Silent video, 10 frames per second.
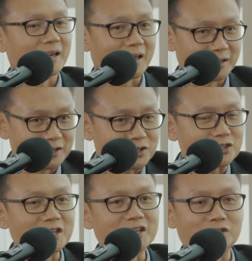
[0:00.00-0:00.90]
at this
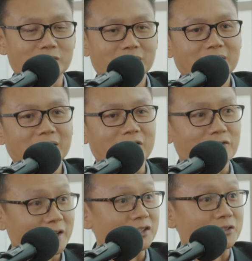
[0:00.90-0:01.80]
stage
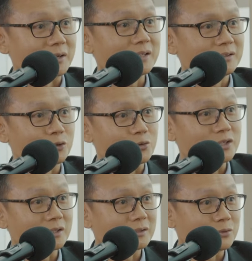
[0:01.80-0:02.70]
of age, right?
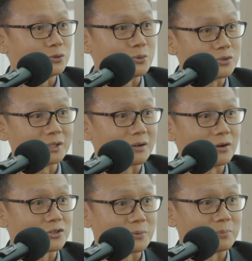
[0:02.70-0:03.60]
Choosing a
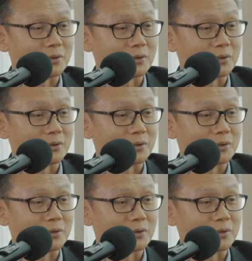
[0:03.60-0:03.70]
course or